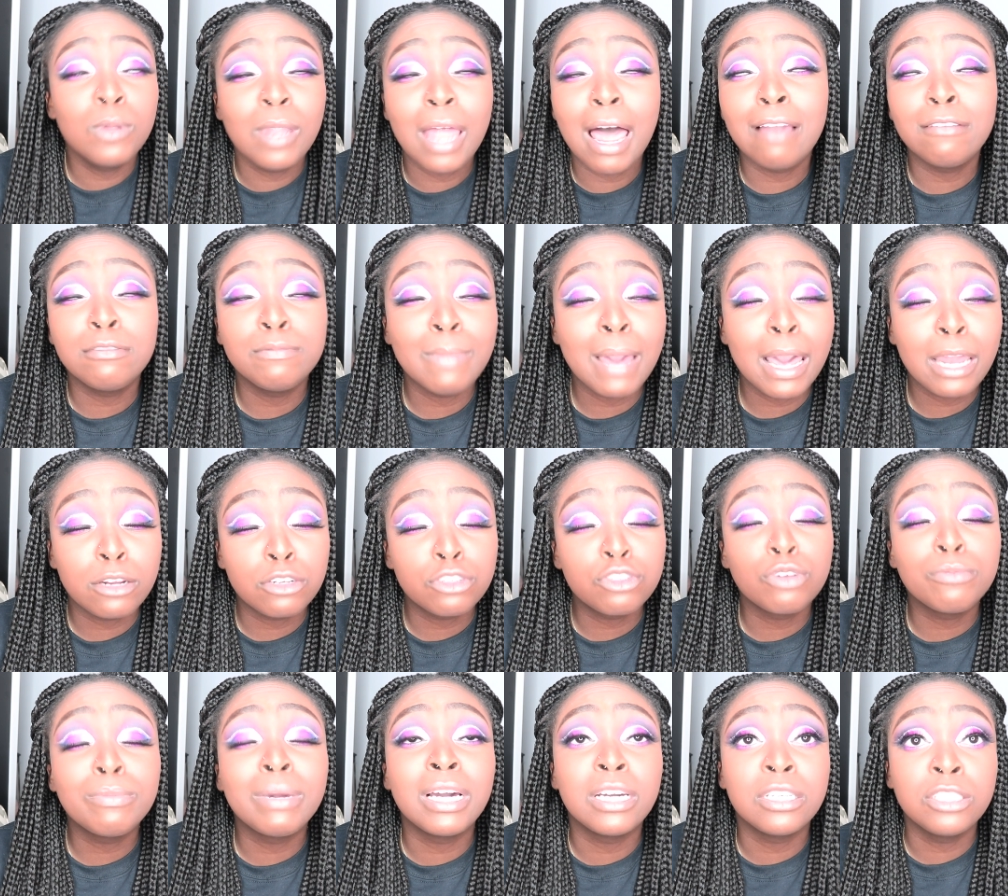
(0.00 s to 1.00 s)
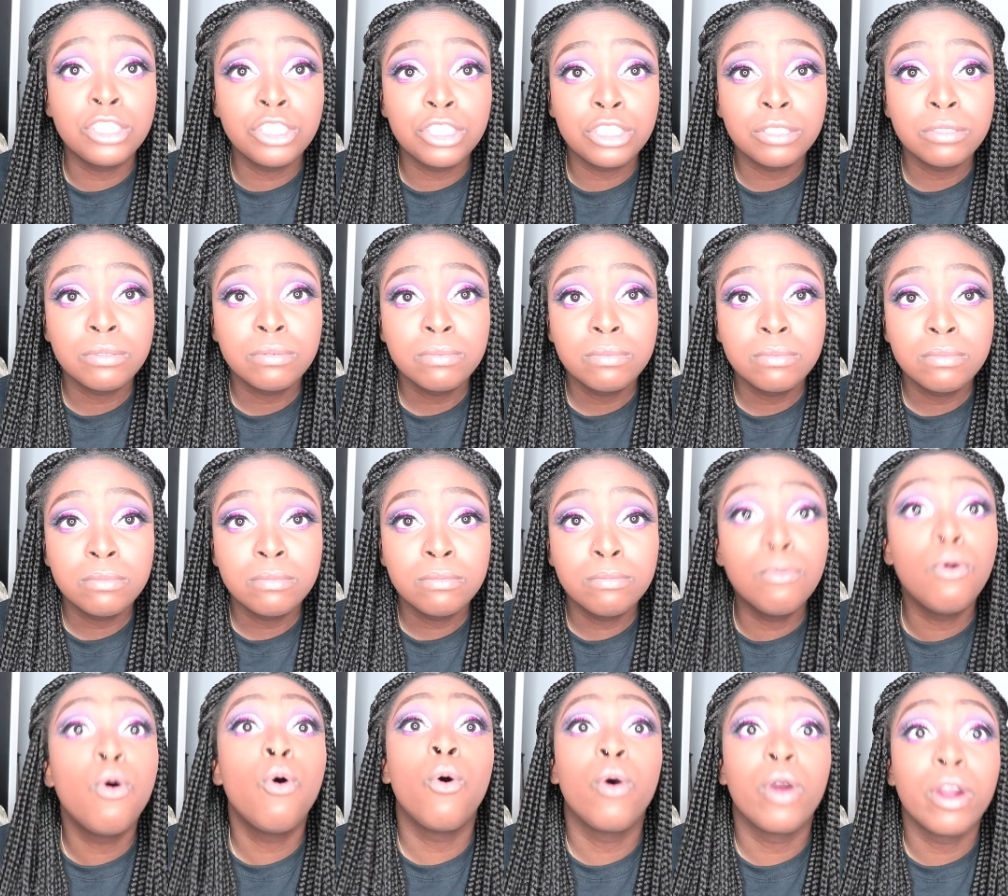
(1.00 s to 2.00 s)
lives matter so much
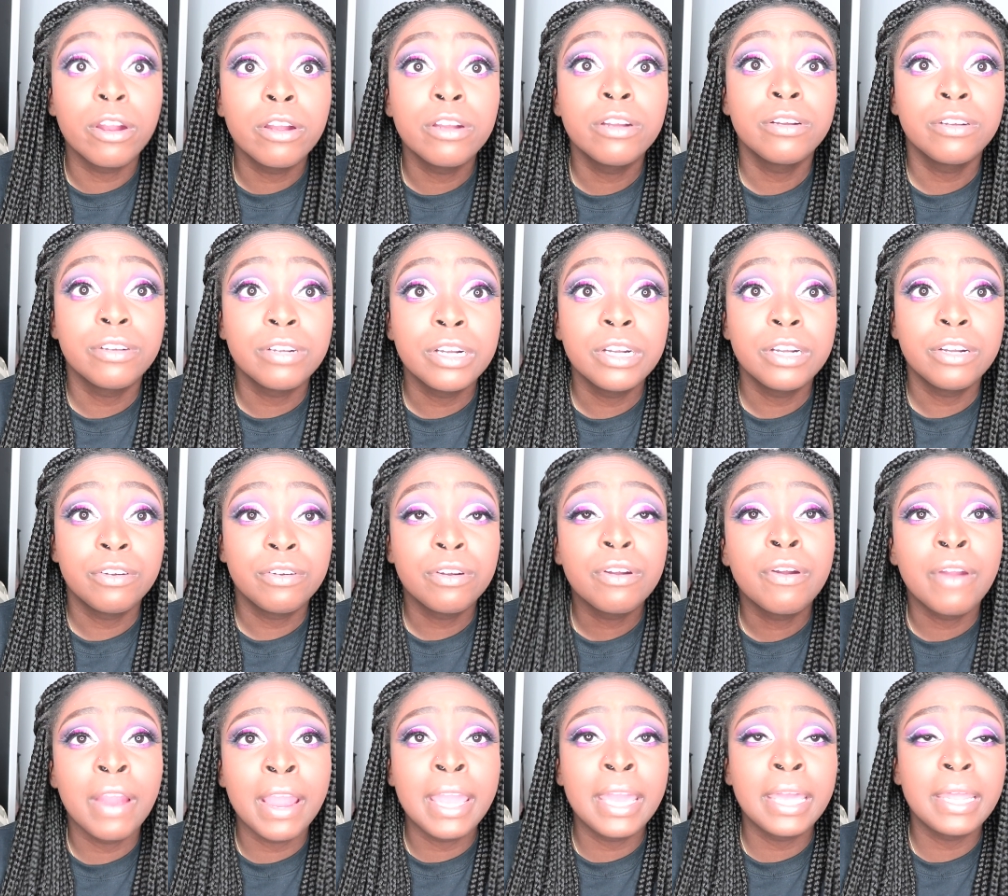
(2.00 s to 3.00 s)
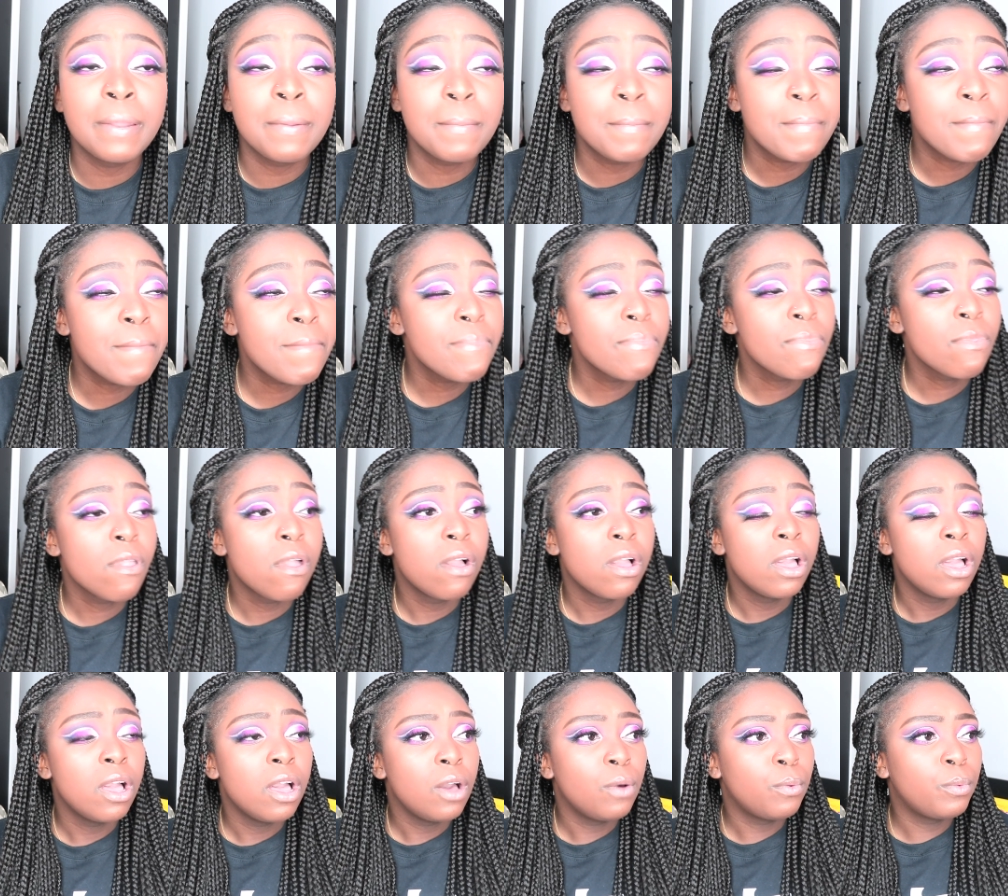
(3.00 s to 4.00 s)
more, right?
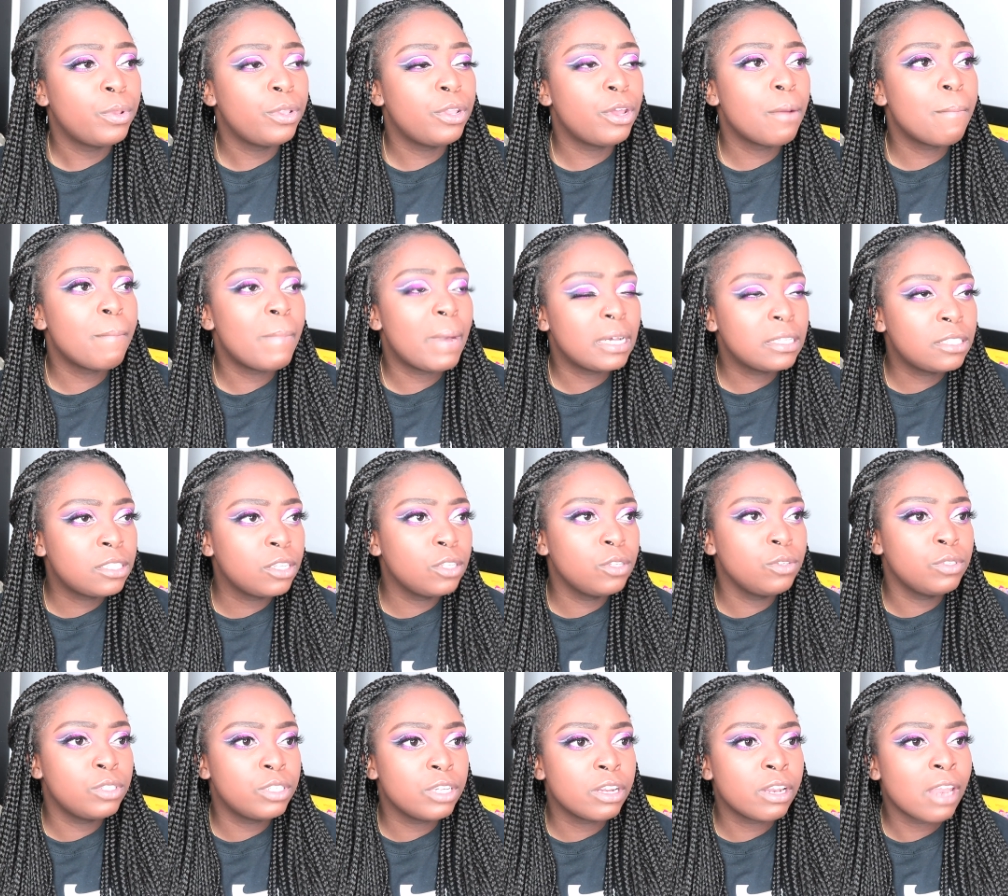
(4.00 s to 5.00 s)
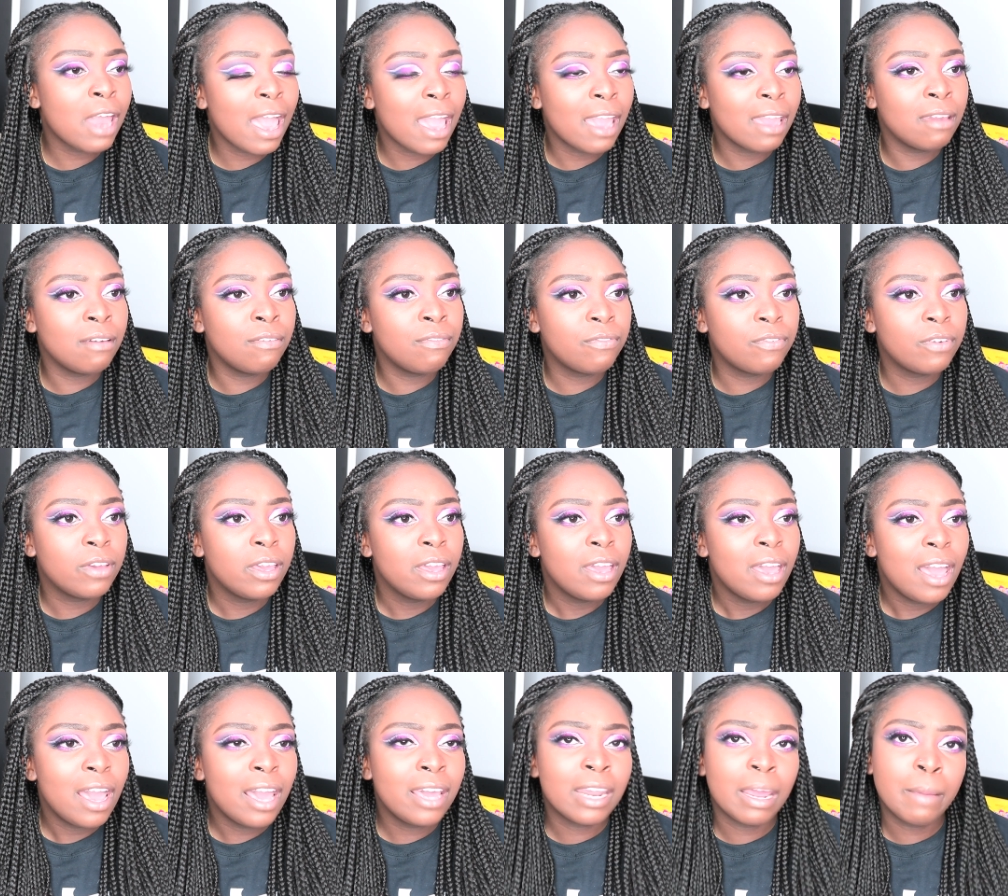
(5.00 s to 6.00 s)
When they're about to lose their life
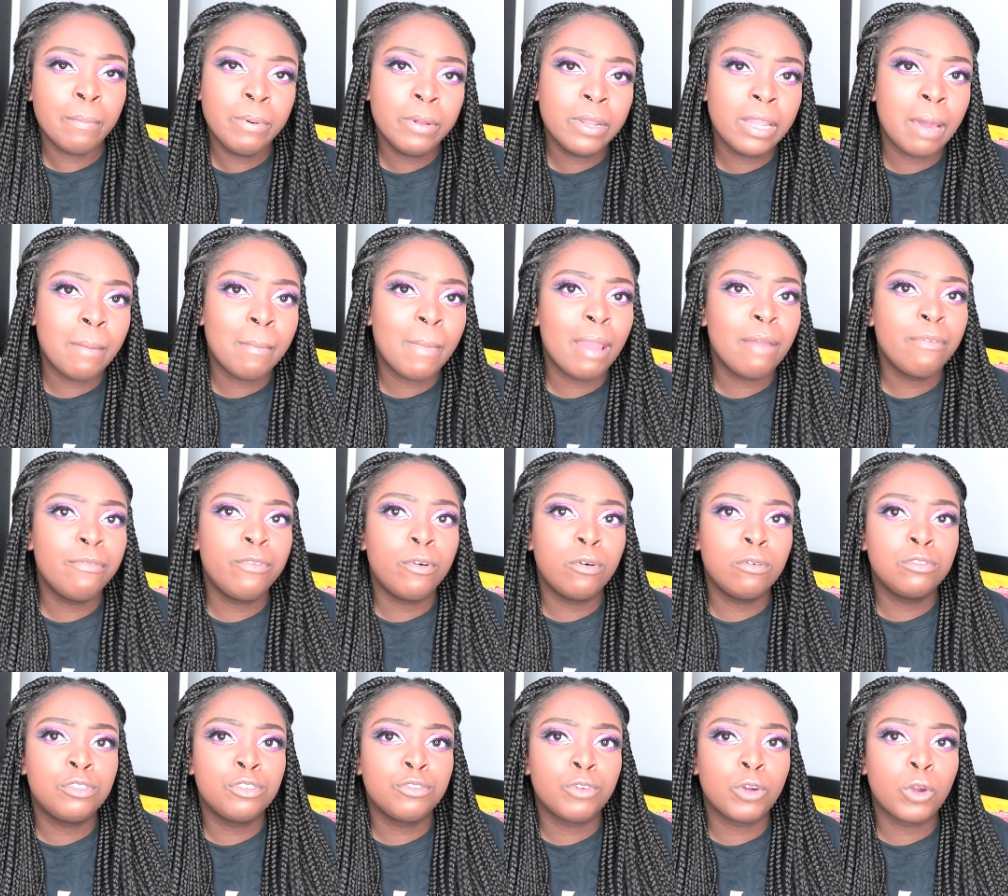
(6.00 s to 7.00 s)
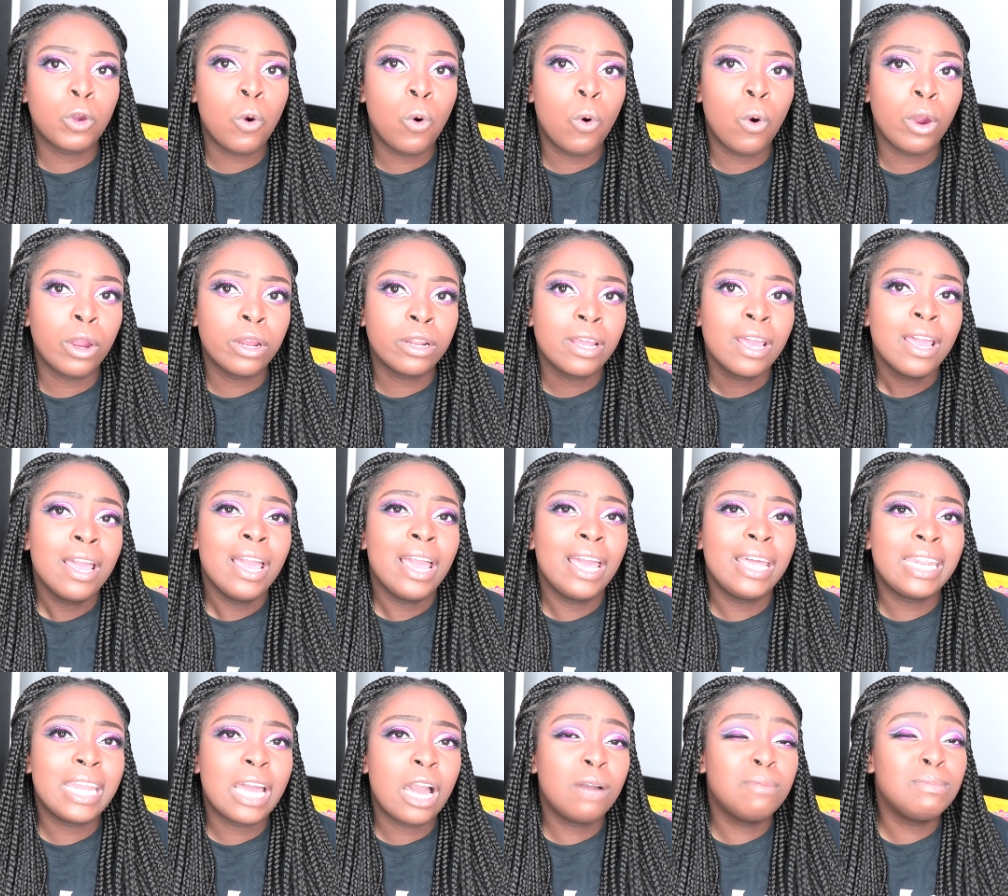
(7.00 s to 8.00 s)
and I pull out my phone to record,
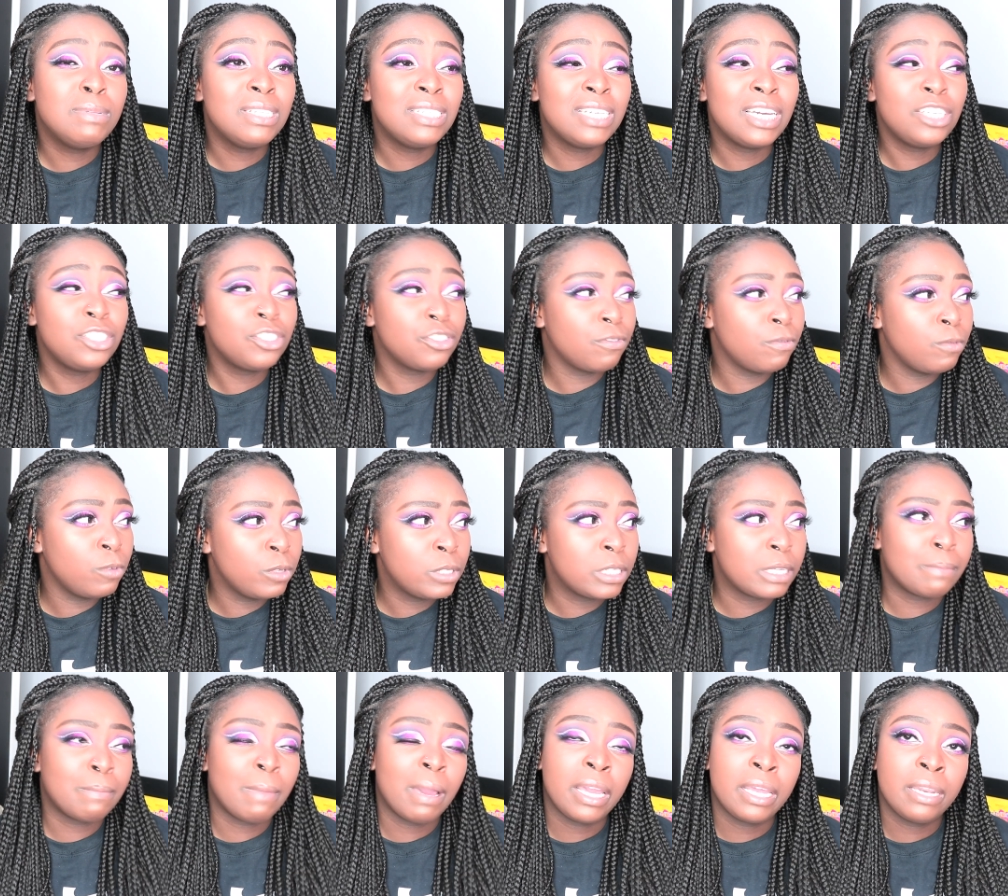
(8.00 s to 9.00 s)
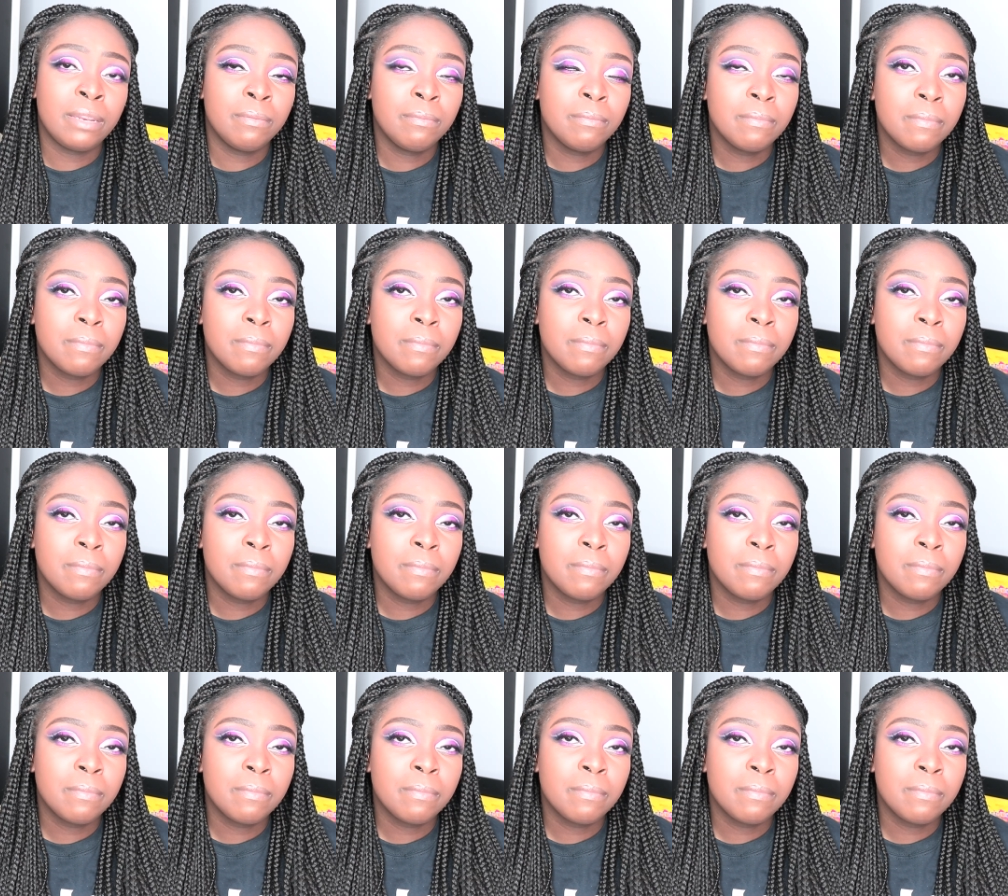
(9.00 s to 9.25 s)
and now I'm in danger of losing mine.